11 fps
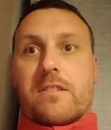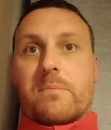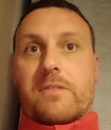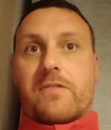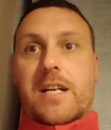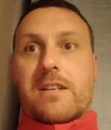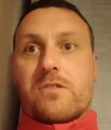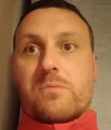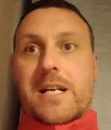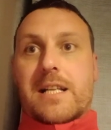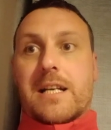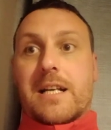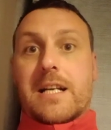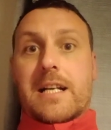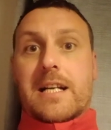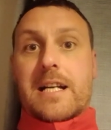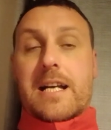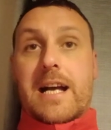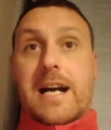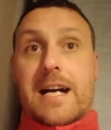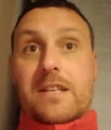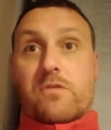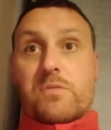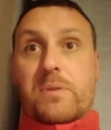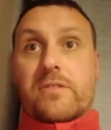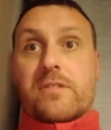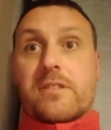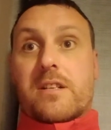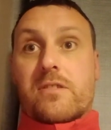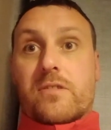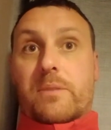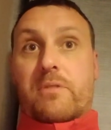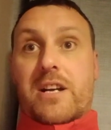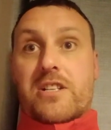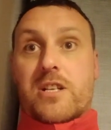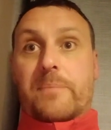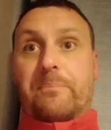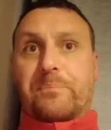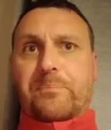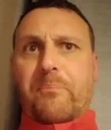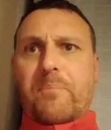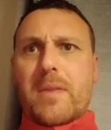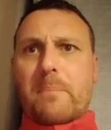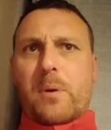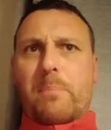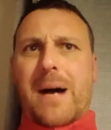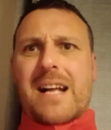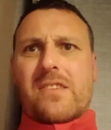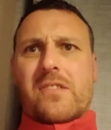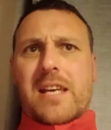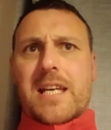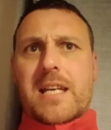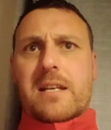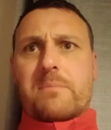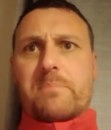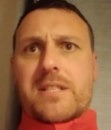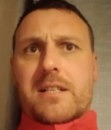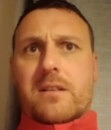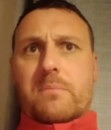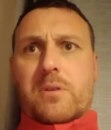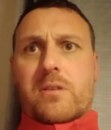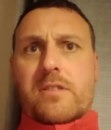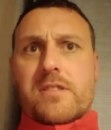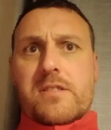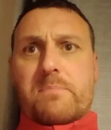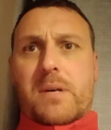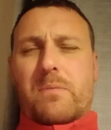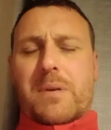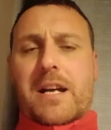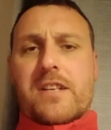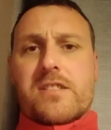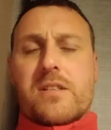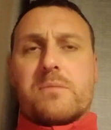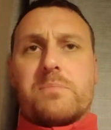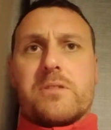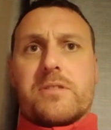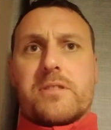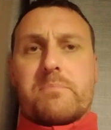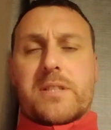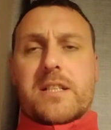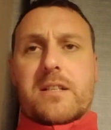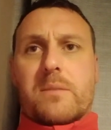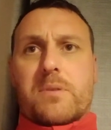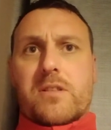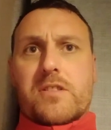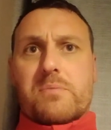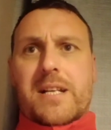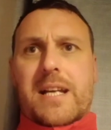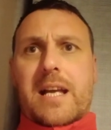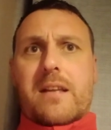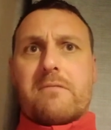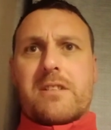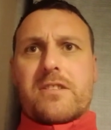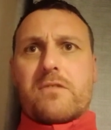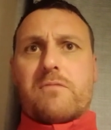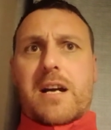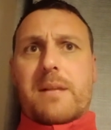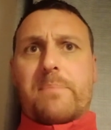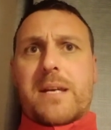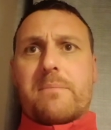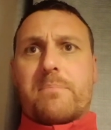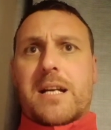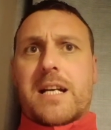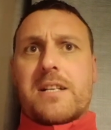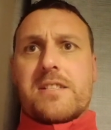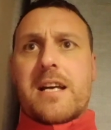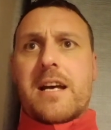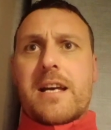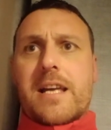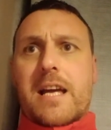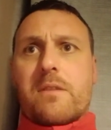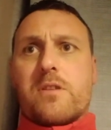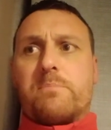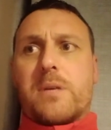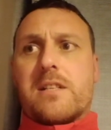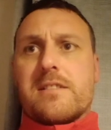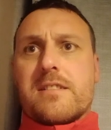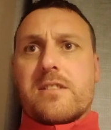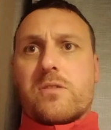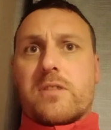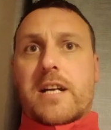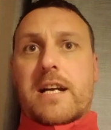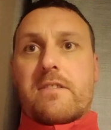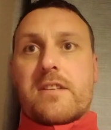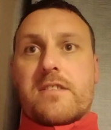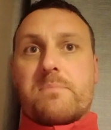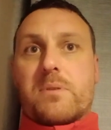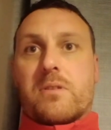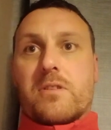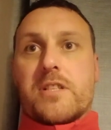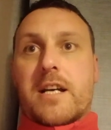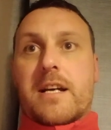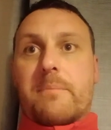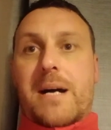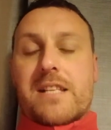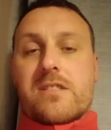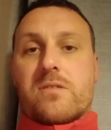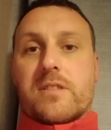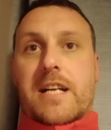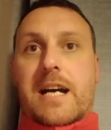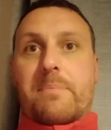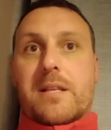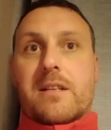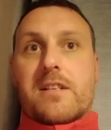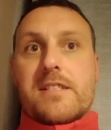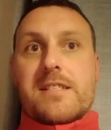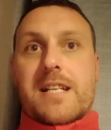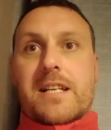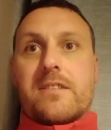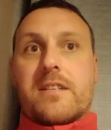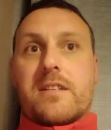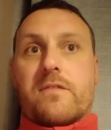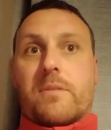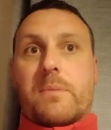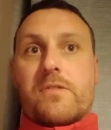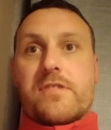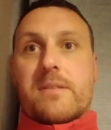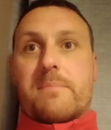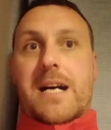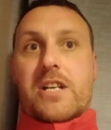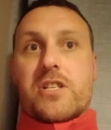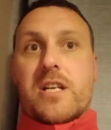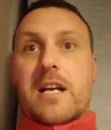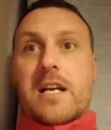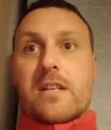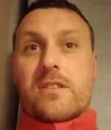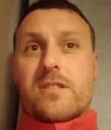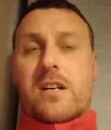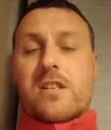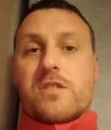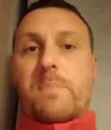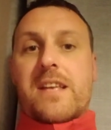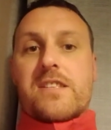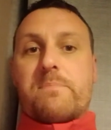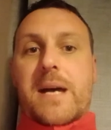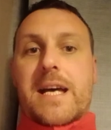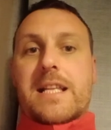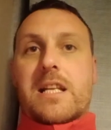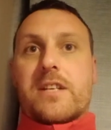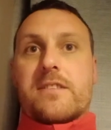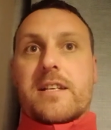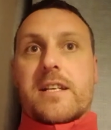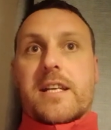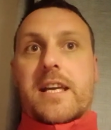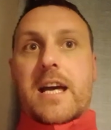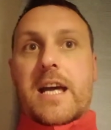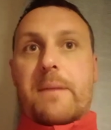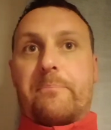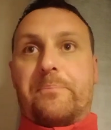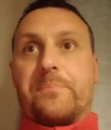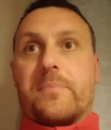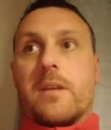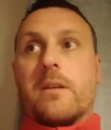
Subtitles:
to be fair, as well. And it was putting Dundalk under pressure. But Pat's King and particular Burns, both players though, but particular Burns, were doing well, beating players, getting good balls into good areas, but Pats couldn't capitalise, and that continued for most of the match. Dundalk's best spell, I think, of the game